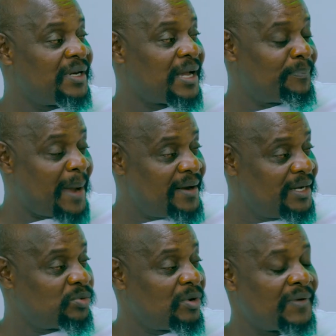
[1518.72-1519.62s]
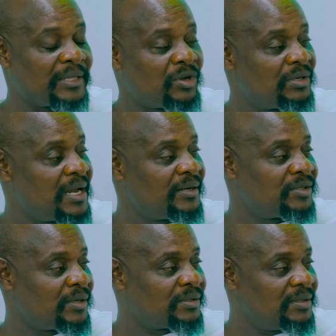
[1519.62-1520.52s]
that Pirates will overturn that
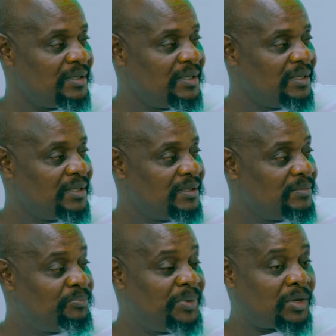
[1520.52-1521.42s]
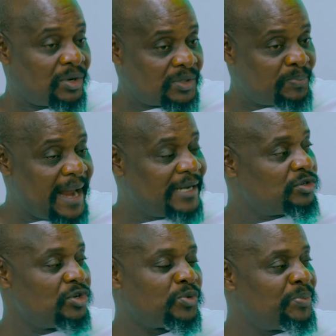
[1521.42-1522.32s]
result. Because Pirates is
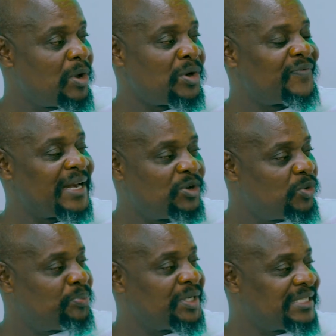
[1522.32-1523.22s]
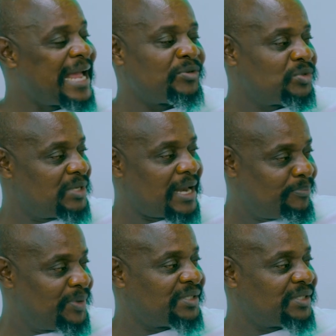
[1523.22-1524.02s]
going to play on a very good pitch. They are used to that pitch.